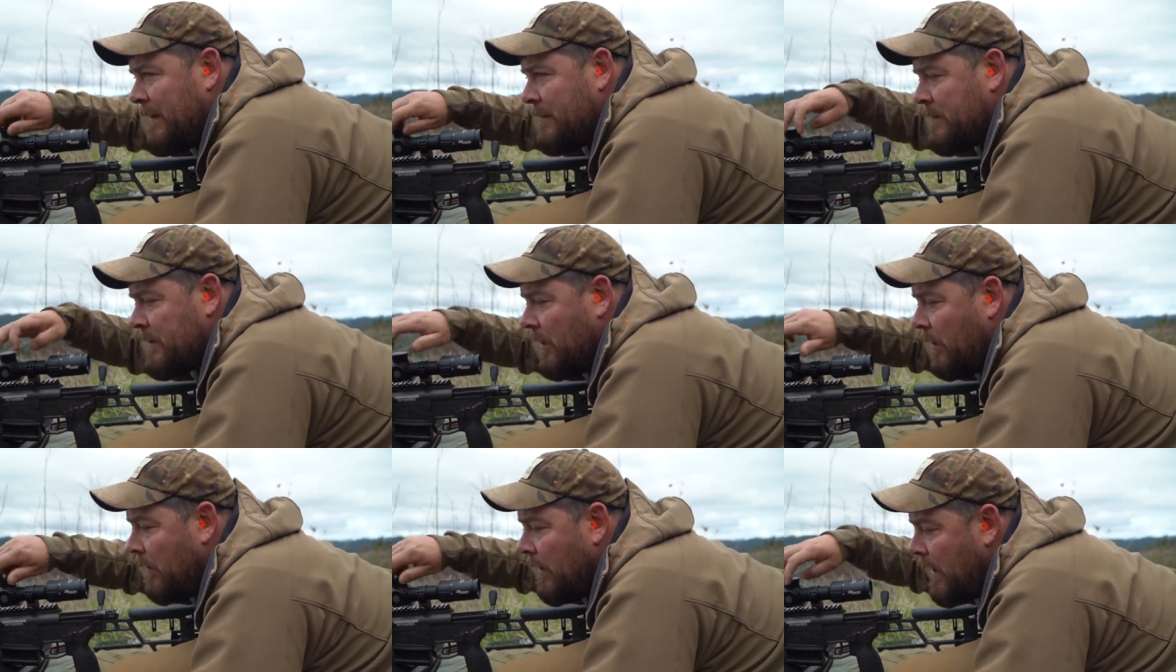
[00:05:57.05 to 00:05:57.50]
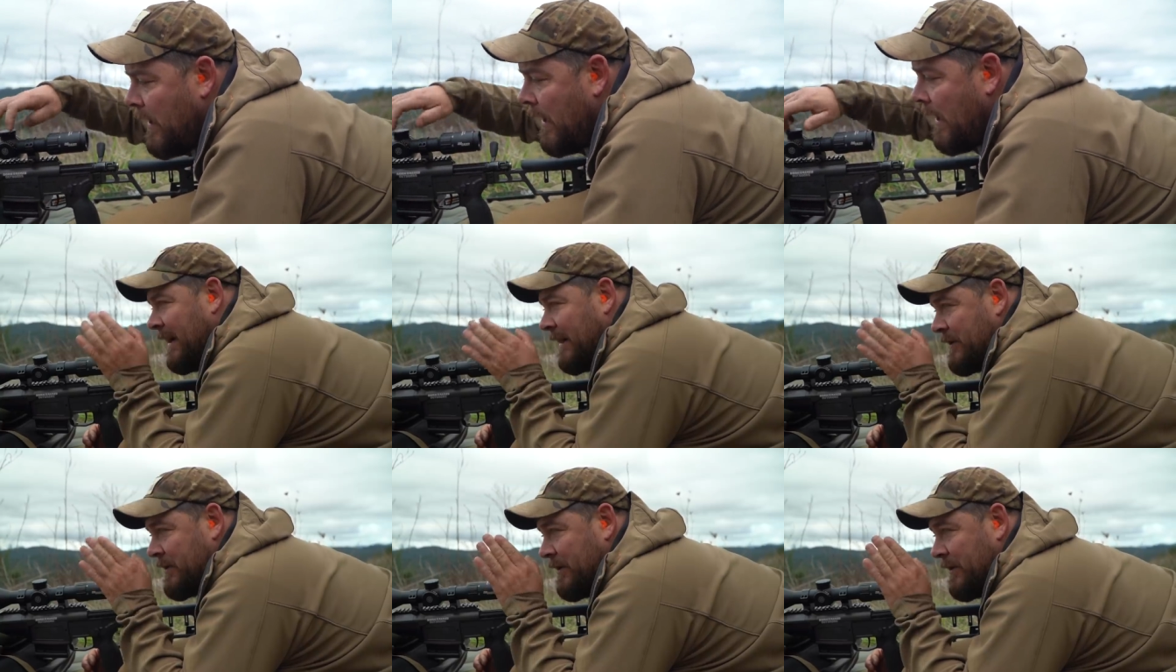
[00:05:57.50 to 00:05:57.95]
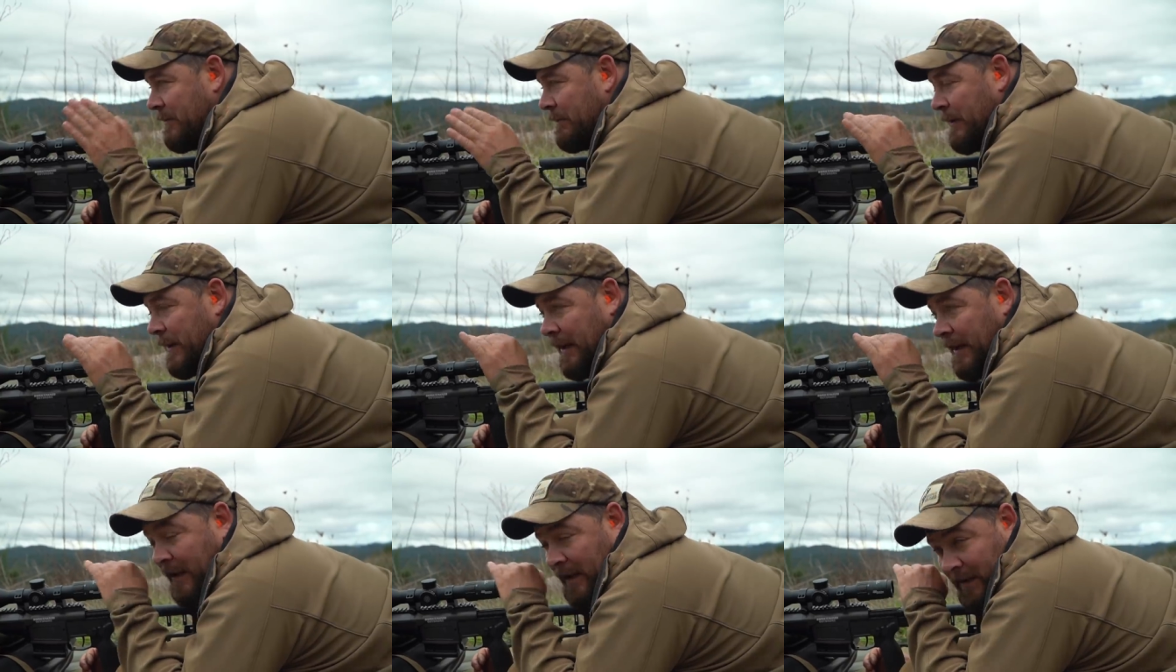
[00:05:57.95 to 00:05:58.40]
So I should
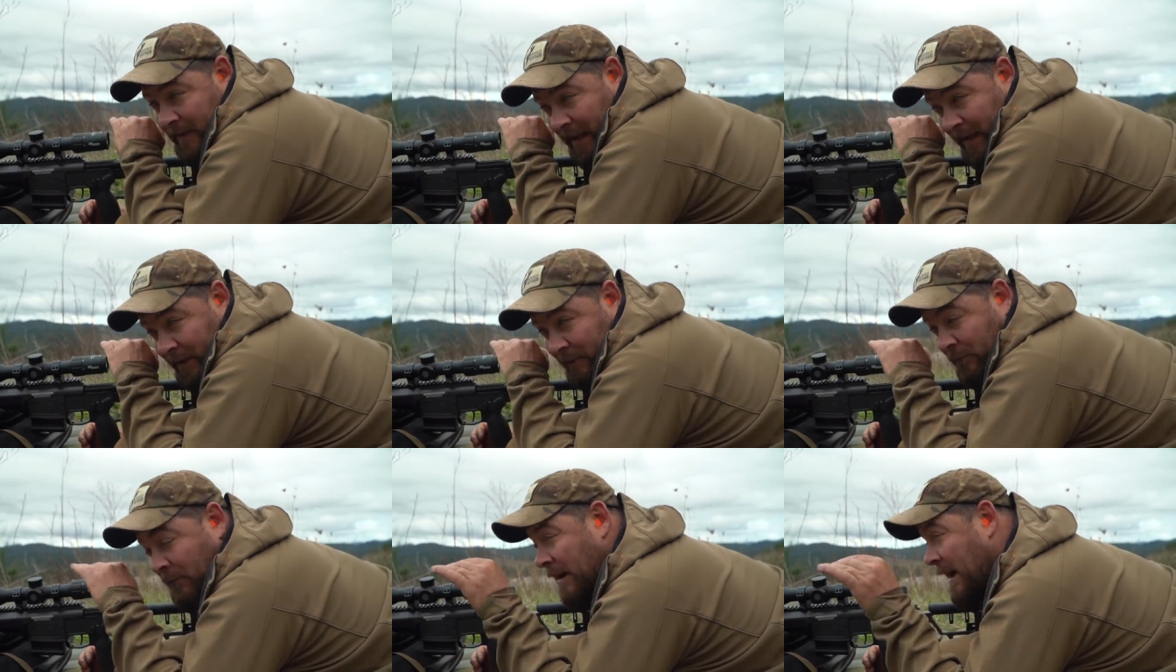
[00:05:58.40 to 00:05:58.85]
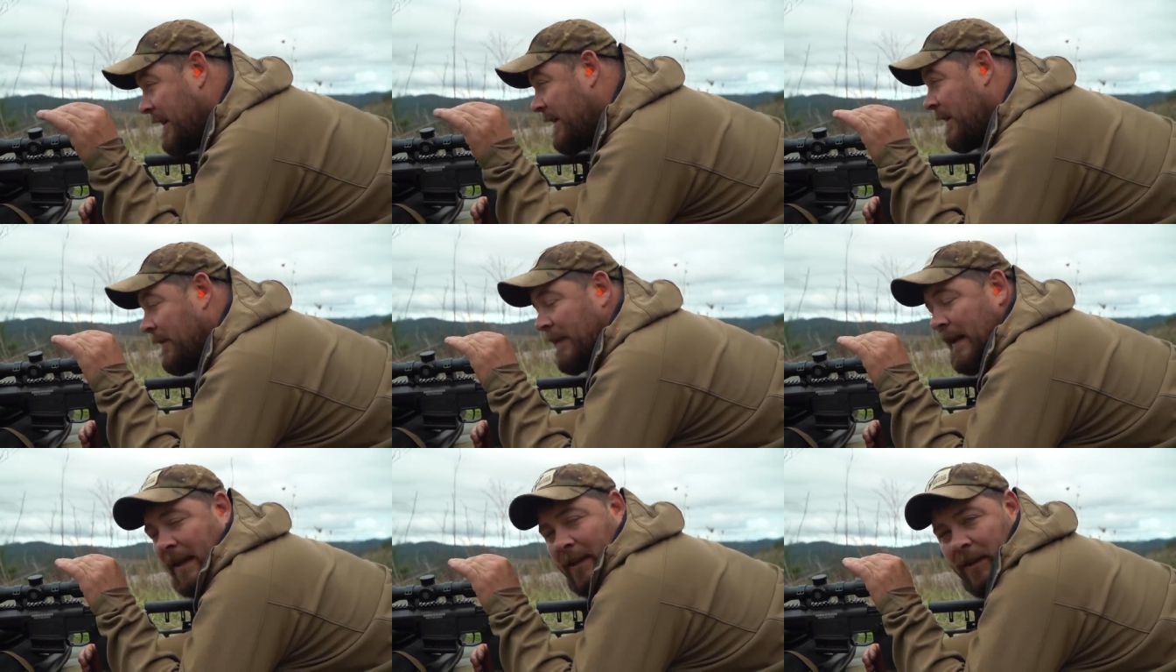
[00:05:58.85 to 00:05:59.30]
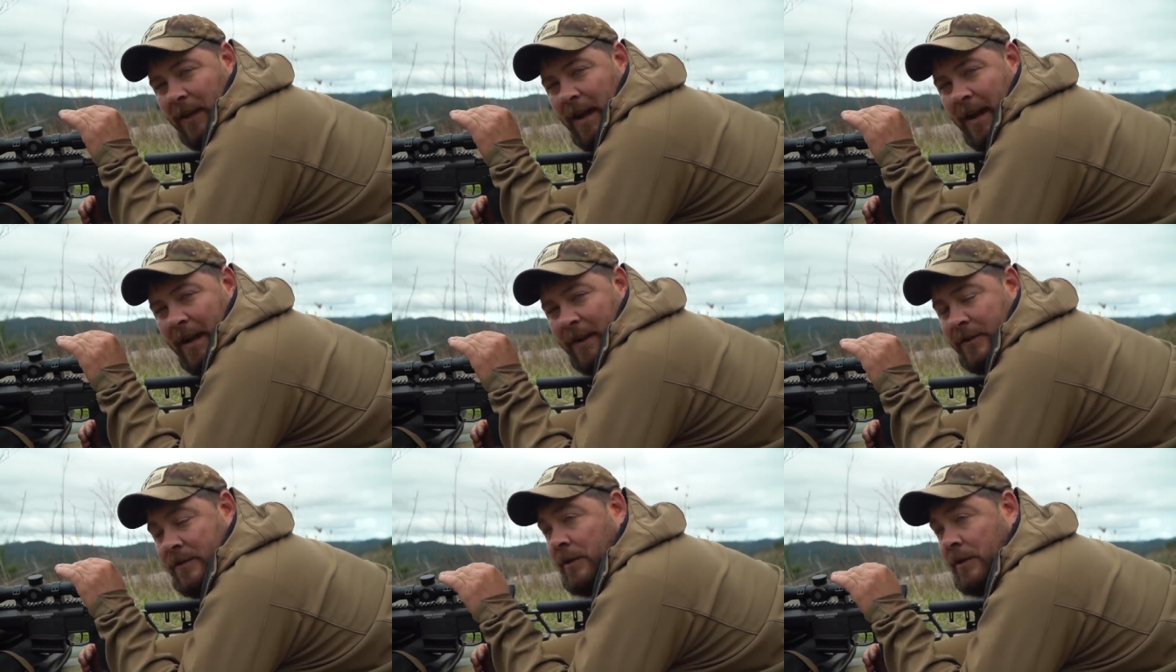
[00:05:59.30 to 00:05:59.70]
be like right on that line.